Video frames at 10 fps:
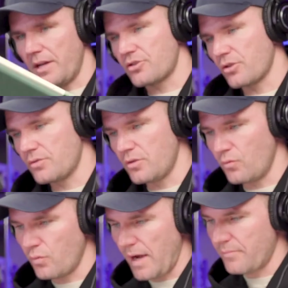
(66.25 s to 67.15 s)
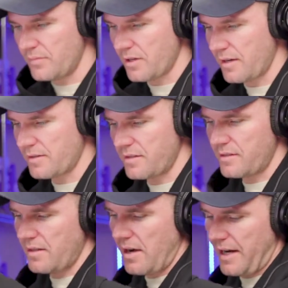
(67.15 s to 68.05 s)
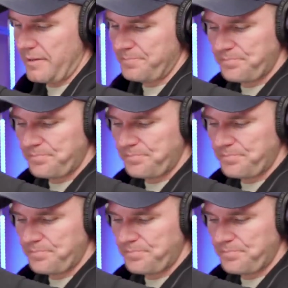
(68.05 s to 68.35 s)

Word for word: are weirdos who use tablets